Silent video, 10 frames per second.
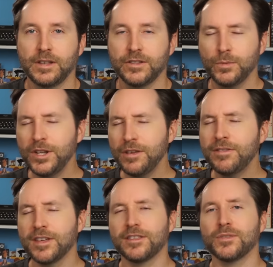So what do you
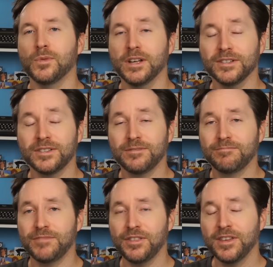think this was?
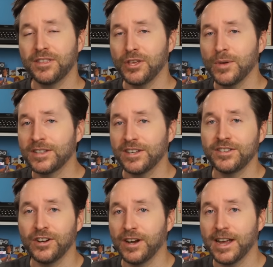Do you think the
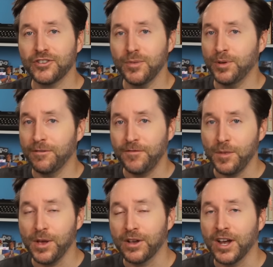USSR actually put a
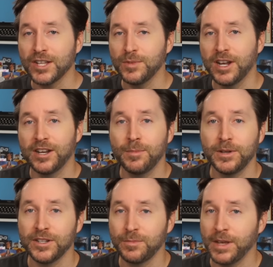female cosmonaut up
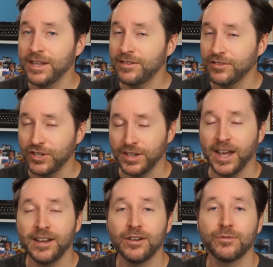into space and she
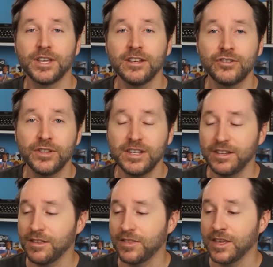died on re-entry? Do
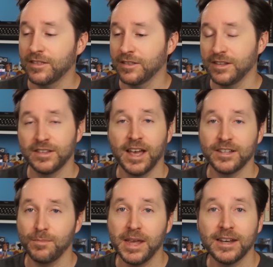you think that these
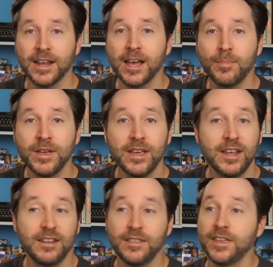guys made it up?
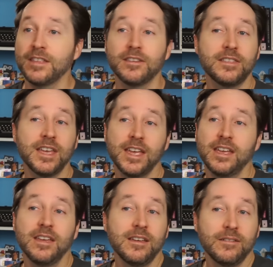Do you think that they
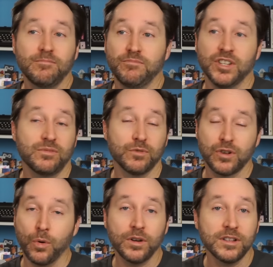just
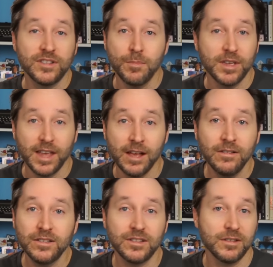recorded something
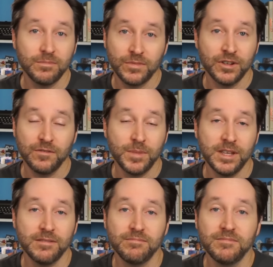else that could have
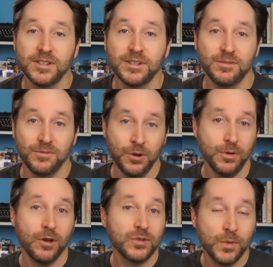been who
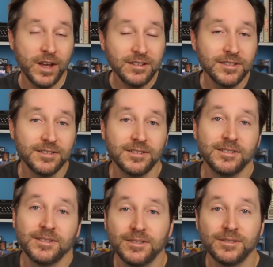knows what?
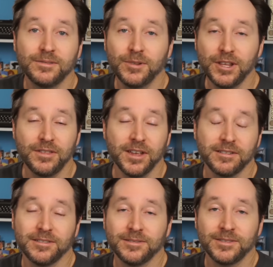What do you
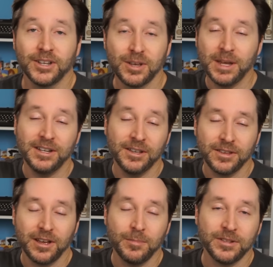think? Talk about it down in
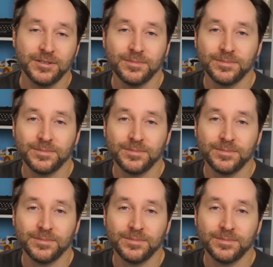the comments.